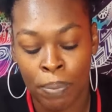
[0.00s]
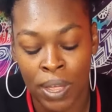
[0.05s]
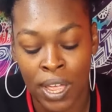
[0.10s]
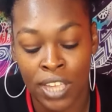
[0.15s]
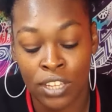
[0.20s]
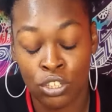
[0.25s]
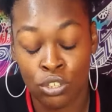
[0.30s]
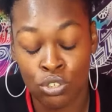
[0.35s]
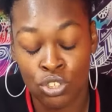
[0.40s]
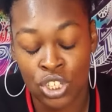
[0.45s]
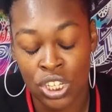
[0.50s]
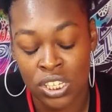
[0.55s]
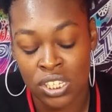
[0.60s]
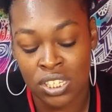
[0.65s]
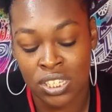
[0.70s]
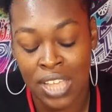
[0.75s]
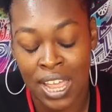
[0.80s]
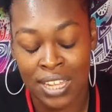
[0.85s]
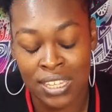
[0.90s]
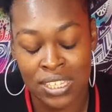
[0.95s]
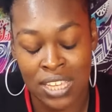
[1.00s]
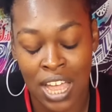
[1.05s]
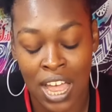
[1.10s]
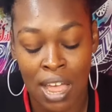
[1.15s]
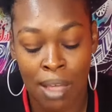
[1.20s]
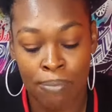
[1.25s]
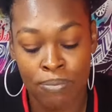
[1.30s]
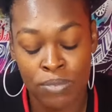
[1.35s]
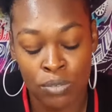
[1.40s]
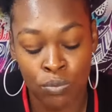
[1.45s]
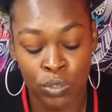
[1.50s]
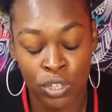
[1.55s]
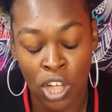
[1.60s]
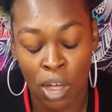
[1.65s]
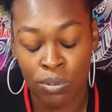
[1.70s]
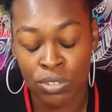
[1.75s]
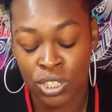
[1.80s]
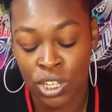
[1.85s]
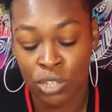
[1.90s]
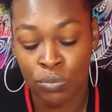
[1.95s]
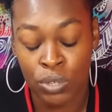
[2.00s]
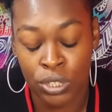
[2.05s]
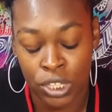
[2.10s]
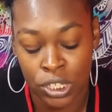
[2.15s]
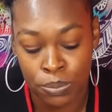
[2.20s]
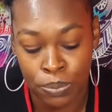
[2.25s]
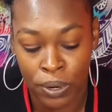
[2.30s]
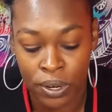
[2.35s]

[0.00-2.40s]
but you just at times when y'all was dealing with this